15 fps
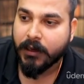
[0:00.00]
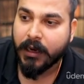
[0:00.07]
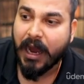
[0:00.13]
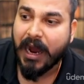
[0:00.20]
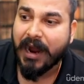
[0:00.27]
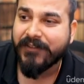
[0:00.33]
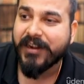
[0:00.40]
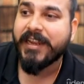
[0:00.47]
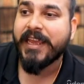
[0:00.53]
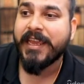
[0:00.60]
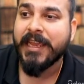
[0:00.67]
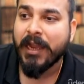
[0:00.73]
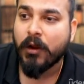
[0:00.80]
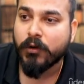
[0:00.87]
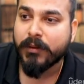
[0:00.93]
Now after
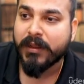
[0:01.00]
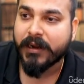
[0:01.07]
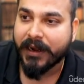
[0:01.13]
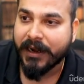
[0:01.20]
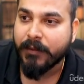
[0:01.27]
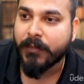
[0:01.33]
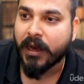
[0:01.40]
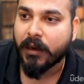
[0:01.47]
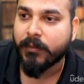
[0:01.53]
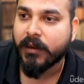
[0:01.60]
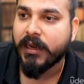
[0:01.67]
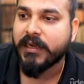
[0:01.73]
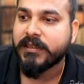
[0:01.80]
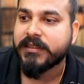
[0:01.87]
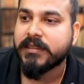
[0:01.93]
taking out the red marble,
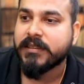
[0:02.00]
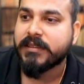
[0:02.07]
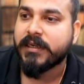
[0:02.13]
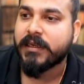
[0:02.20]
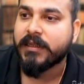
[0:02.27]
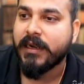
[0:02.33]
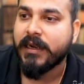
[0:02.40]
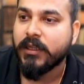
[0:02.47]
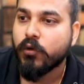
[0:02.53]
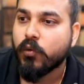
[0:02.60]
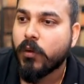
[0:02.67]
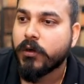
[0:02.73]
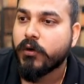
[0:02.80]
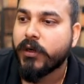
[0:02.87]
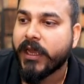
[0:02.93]
let's consider that you
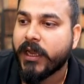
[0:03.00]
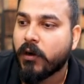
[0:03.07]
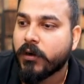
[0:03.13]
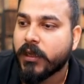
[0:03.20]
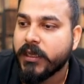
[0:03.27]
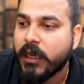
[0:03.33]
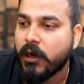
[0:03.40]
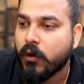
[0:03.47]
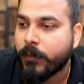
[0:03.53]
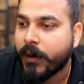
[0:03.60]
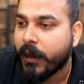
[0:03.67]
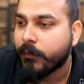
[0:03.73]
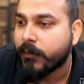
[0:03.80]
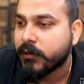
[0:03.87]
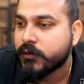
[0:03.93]
want to take out a yellow
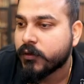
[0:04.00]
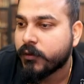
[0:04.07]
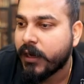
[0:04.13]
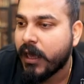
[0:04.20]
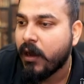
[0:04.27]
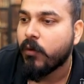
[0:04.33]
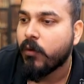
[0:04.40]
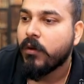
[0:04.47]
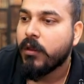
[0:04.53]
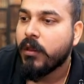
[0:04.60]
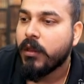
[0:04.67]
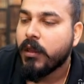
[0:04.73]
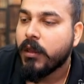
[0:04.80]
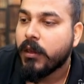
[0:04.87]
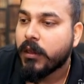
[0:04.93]
marble. So now
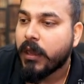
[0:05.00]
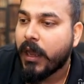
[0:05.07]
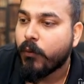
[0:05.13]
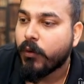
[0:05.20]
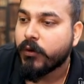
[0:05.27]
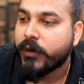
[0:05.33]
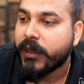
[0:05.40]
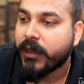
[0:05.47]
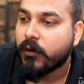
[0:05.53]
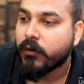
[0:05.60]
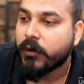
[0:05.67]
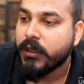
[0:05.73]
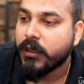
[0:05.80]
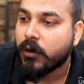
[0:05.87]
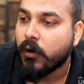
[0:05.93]
I want to take
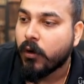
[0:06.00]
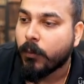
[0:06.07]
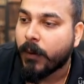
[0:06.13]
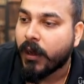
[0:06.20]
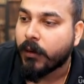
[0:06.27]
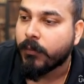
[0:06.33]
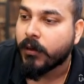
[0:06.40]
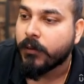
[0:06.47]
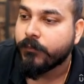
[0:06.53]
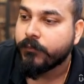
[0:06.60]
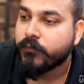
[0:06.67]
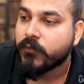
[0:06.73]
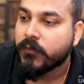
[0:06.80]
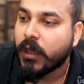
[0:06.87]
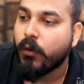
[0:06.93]
out a yellow marble.
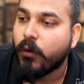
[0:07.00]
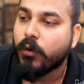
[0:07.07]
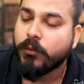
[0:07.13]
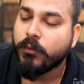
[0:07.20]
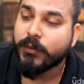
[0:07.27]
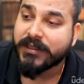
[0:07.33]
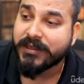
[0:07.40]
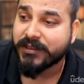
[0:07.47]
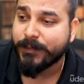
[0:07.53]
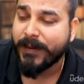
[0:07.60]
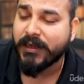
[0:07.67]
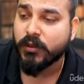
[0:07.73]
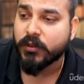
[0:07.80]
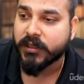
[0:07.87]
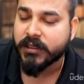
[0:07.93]
Now with
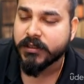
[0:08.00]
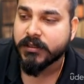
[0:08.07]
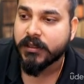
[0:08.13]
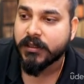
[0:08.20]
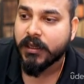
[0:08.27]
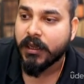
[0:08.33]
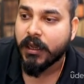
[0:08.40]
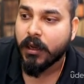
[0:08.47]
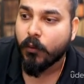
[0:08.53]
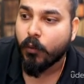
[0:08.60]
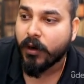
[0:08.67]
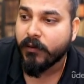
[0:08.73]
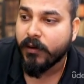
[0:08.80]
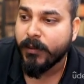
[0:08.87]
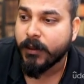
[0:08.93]
respect to this,
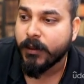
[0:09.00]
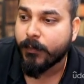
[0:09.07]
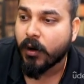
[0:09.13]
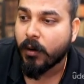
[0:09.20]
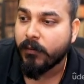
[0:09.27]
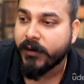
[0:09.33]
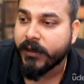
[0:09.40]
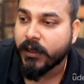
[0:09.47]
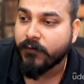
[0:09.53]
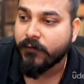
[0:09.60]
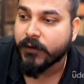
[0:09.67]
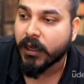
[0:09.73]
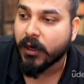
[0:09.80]
what will be the probability of